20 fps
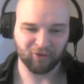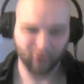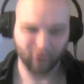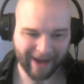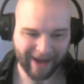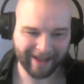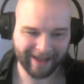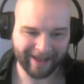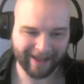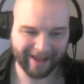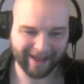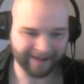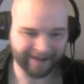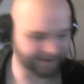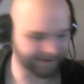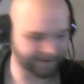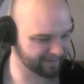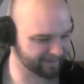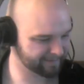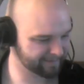
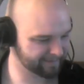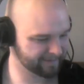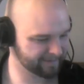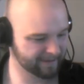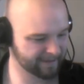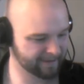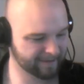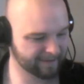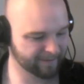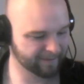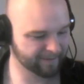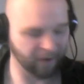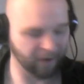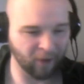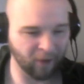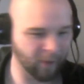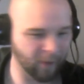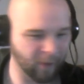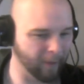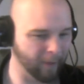drinking.
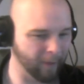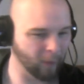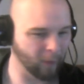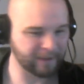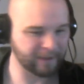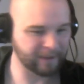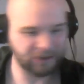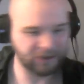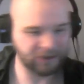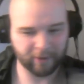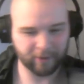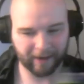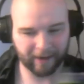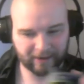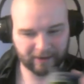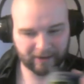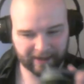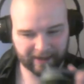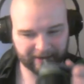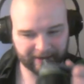Although I'm only 2
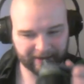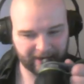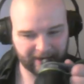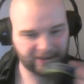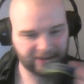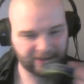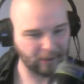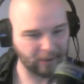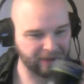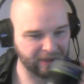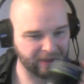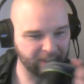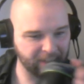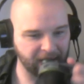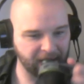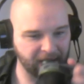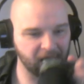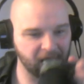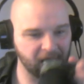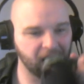beers in and it's only 3
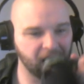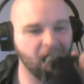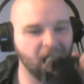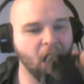o'clock.